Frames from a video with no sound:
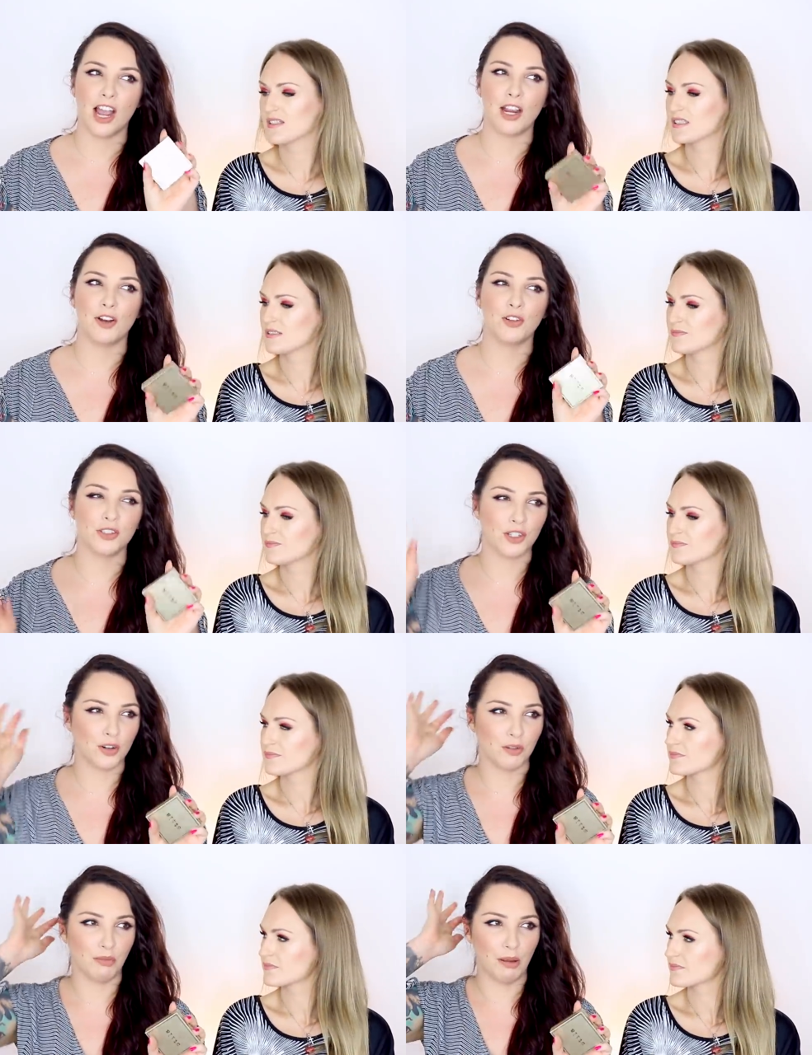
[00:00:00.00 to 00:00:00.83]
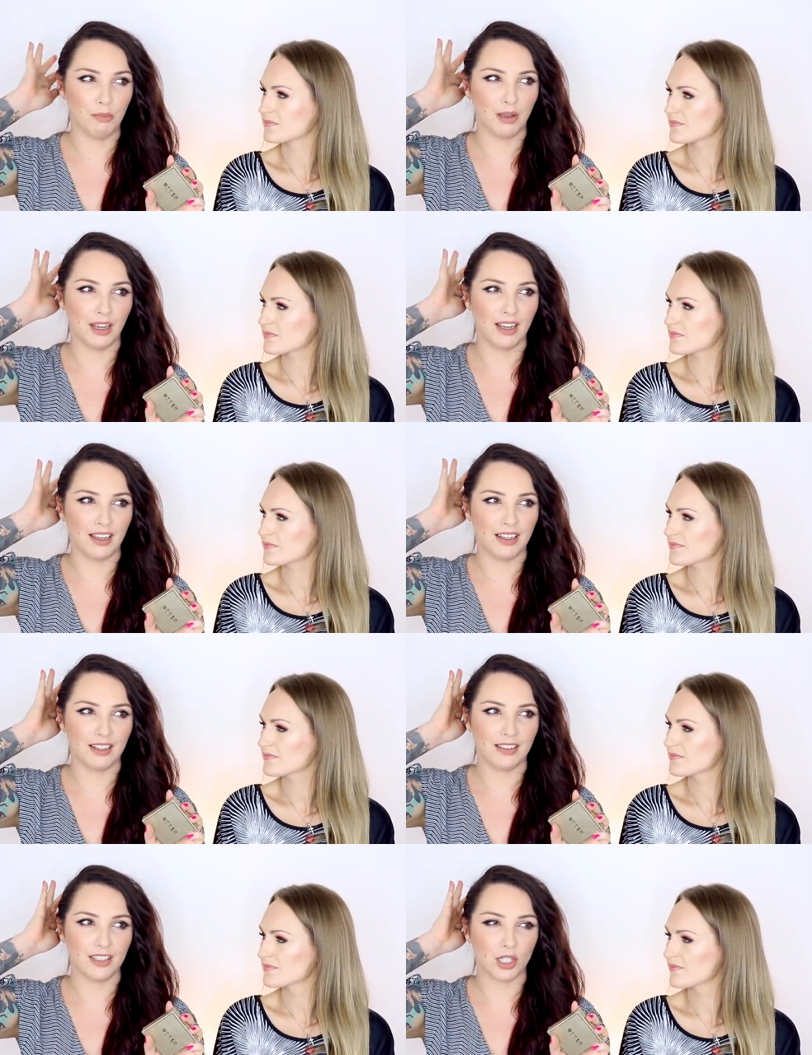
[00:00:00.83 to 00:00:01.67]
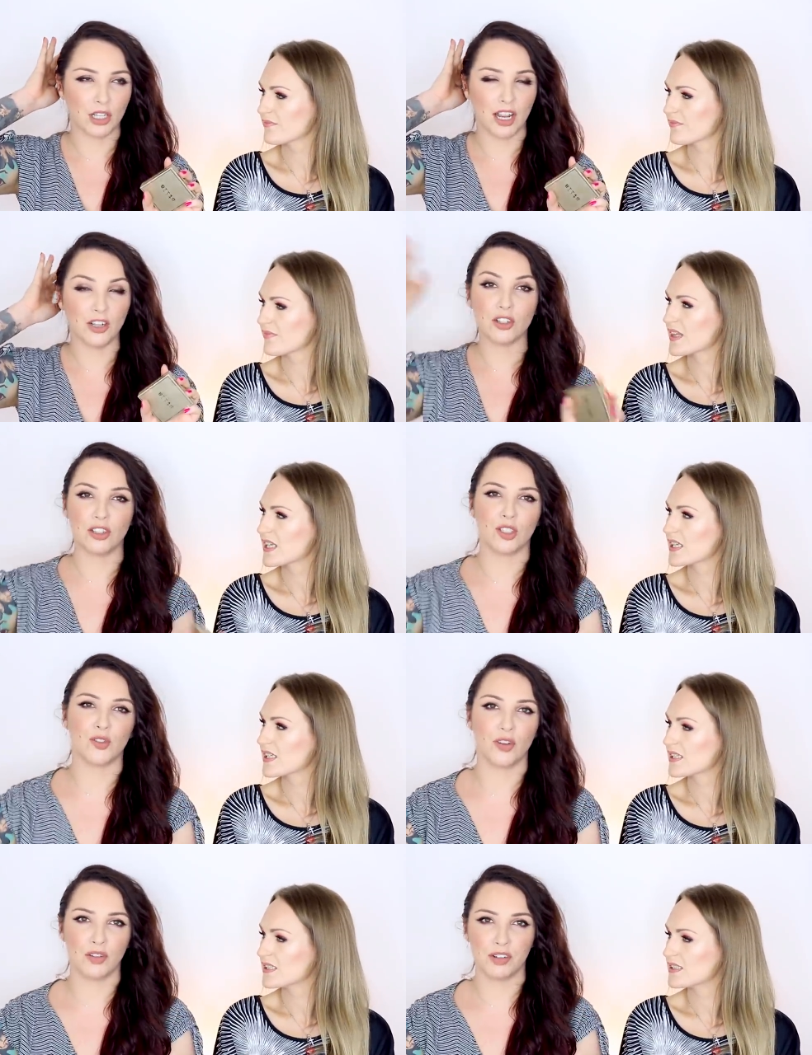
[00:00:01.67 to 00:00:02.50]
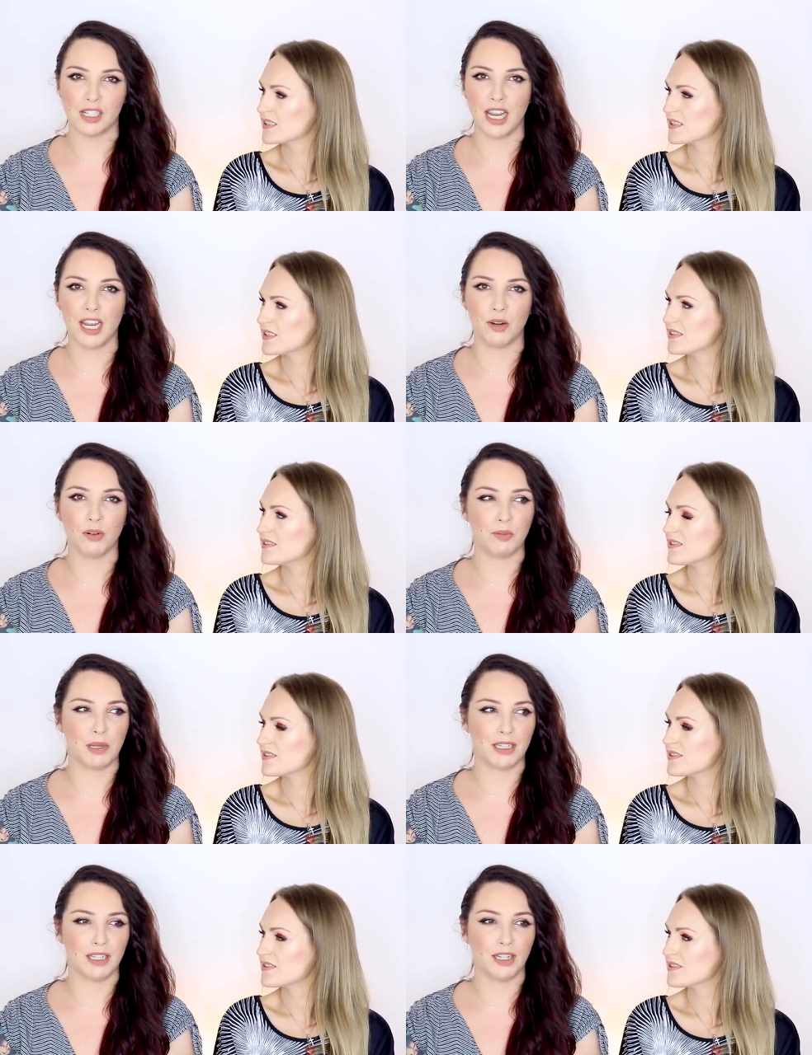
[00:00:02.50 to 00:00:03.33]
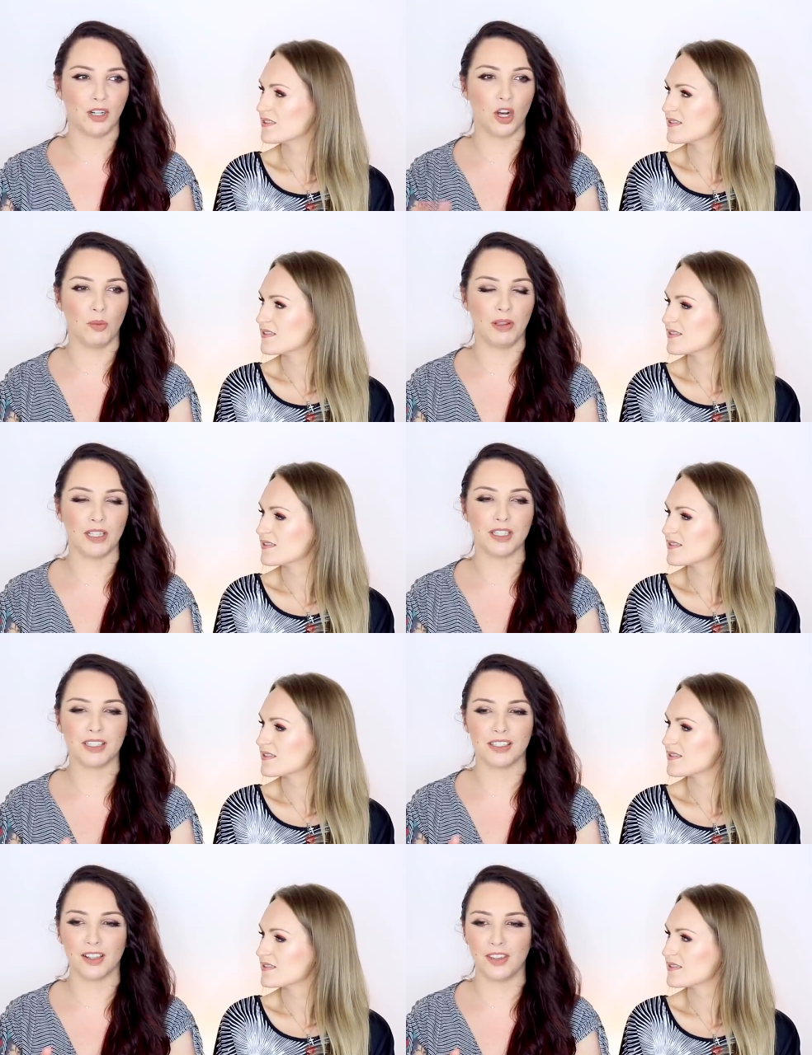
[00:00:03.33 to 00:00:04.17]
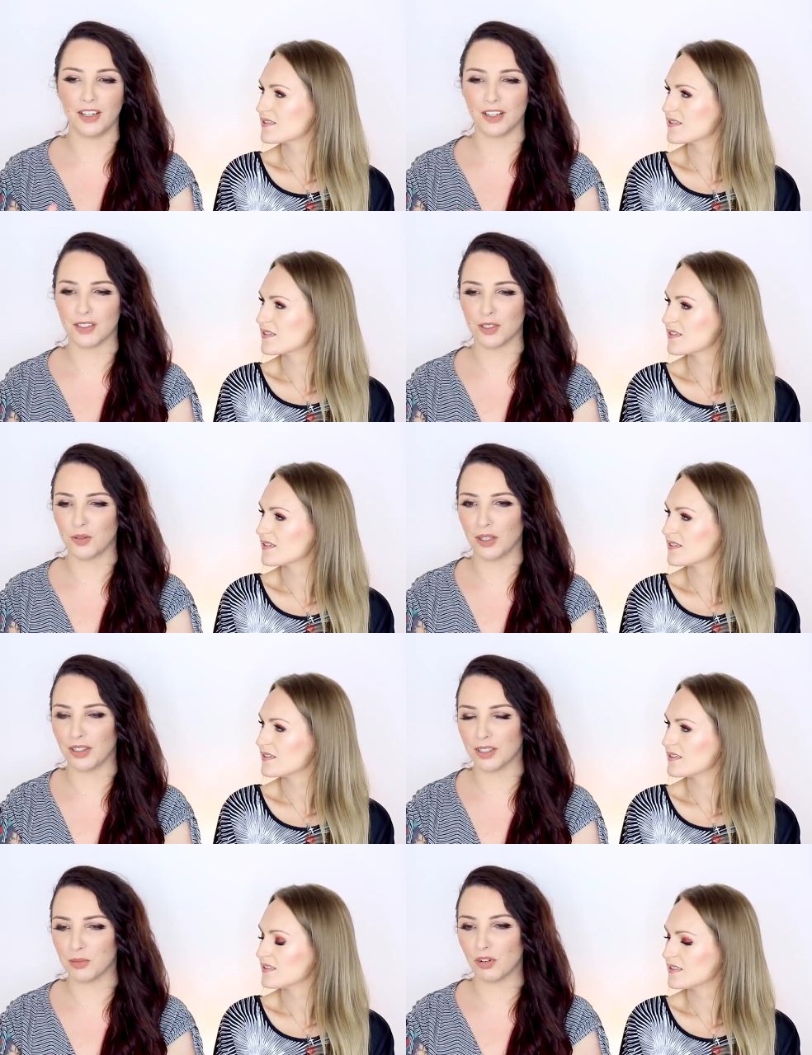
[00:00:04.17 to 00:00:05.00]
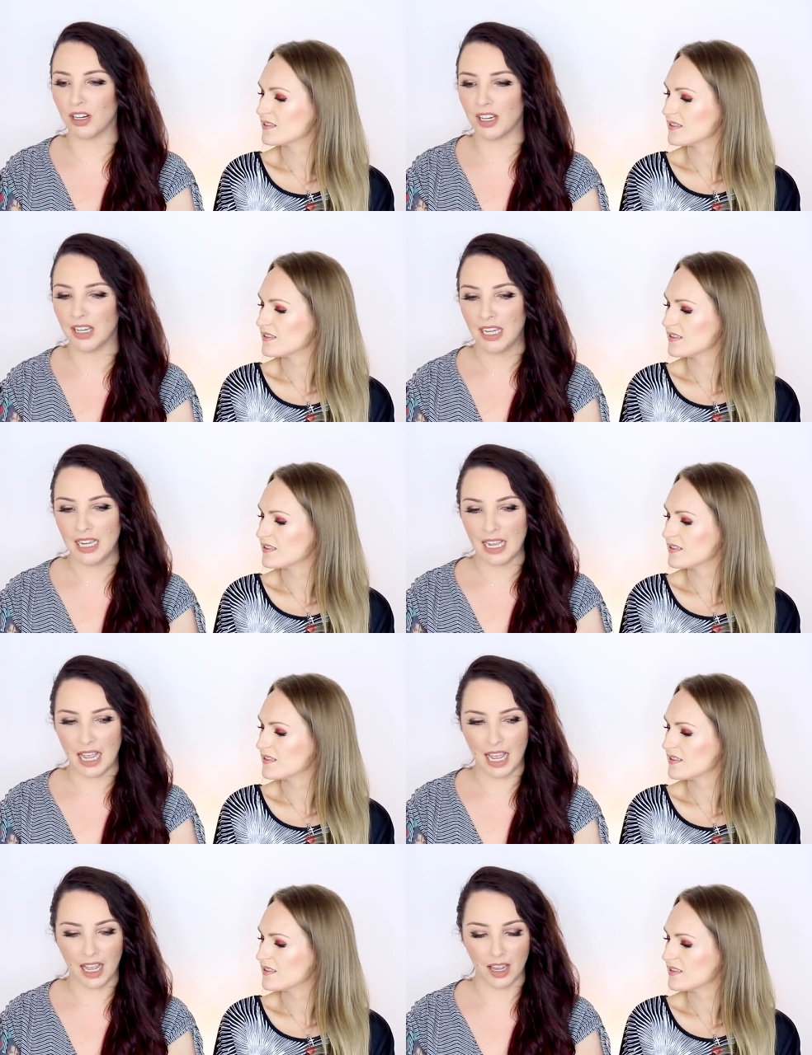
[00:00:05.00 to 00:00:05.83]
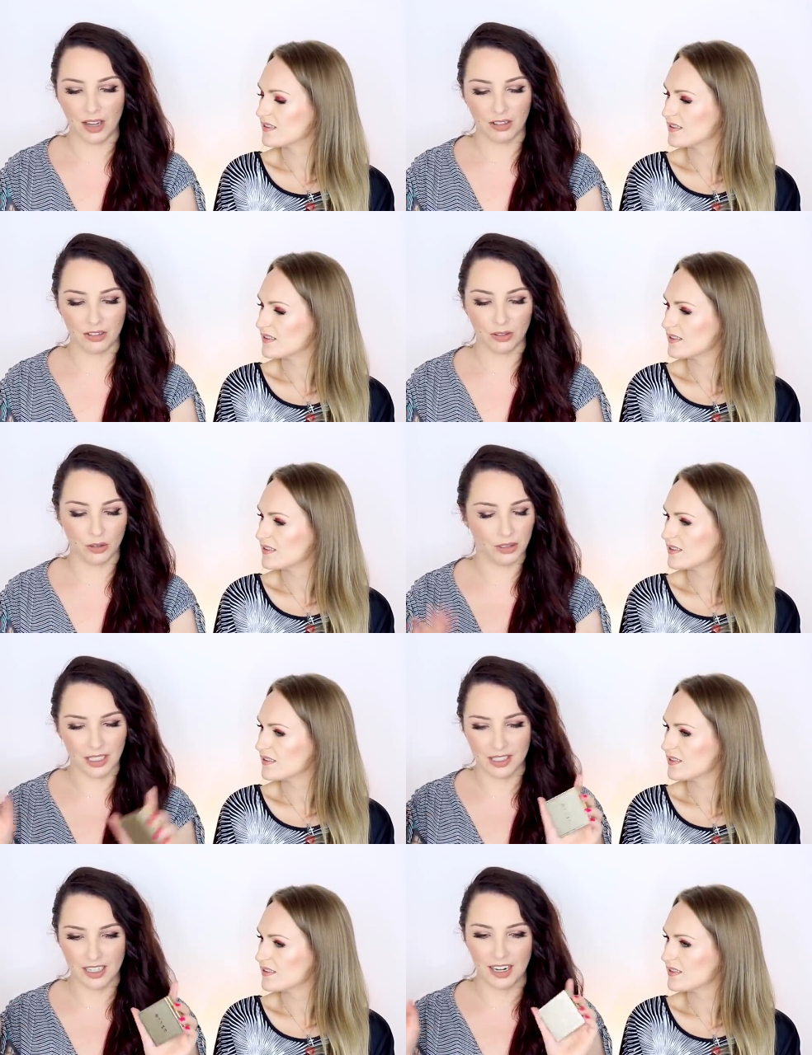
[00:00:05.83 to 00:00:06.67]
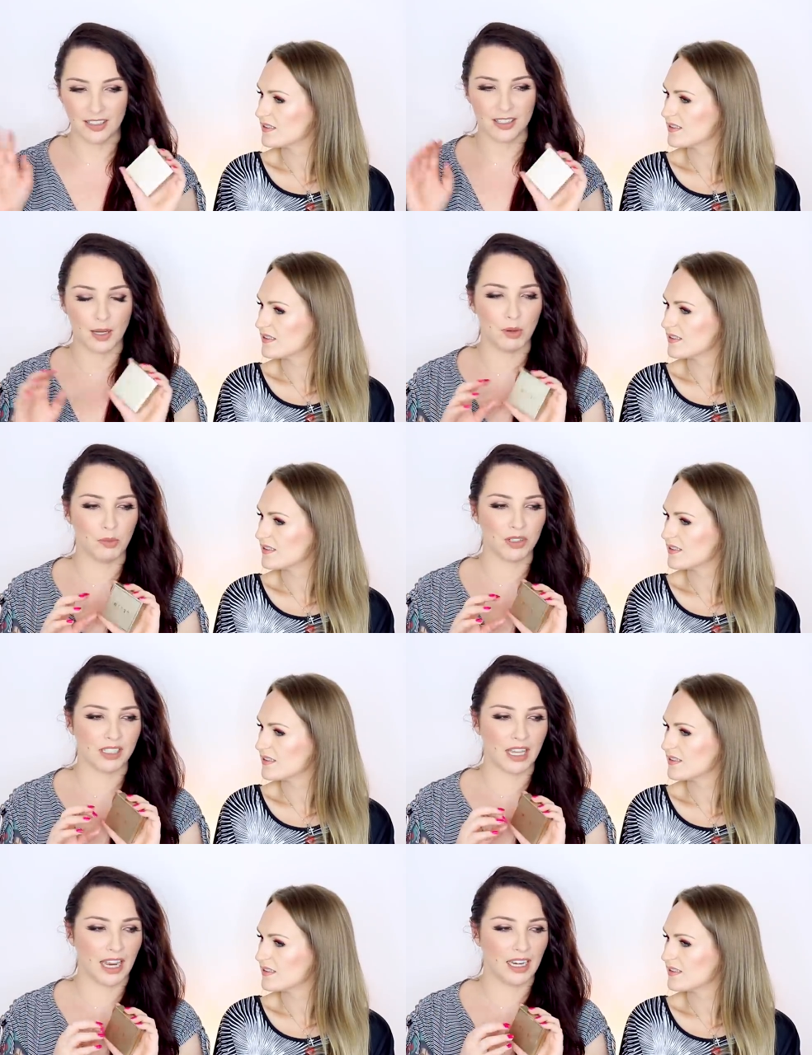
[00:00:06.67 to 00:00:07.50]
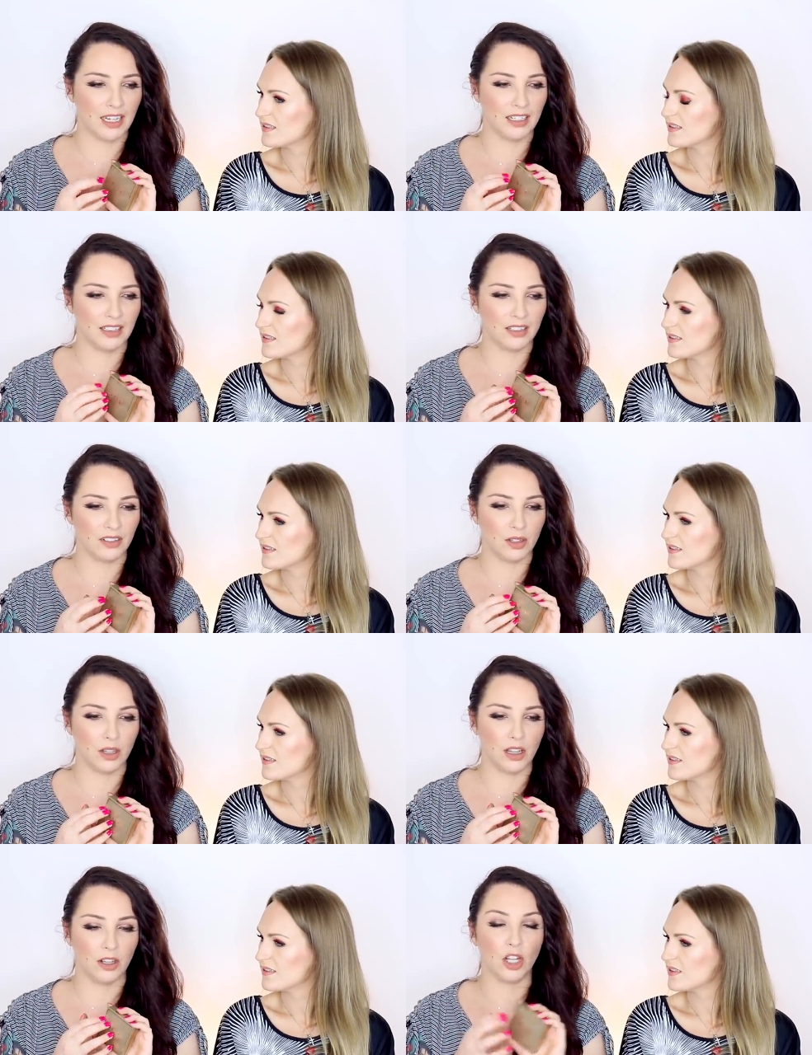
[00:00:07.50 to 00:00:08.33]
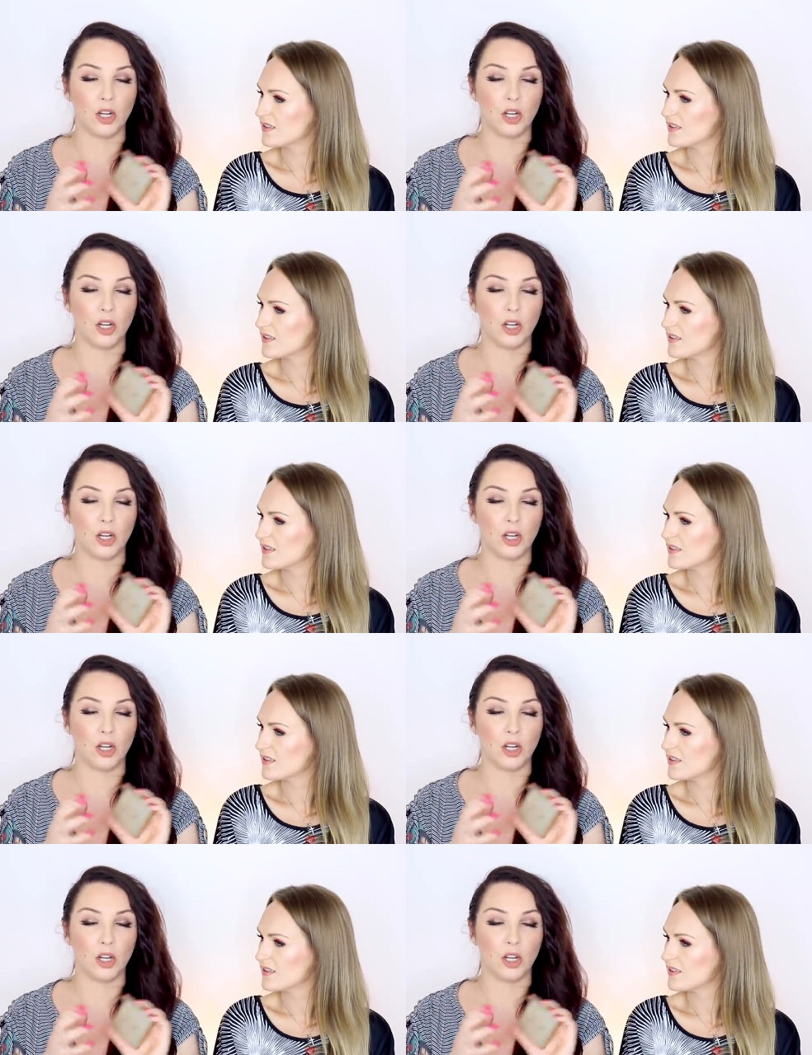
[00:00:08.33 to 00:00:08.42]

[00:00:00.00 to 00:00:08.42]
Speaker 1: I also remember, and to this very day, we've been getting comments. I think I saw one this morning uh, or yesterday. Someone was saying, a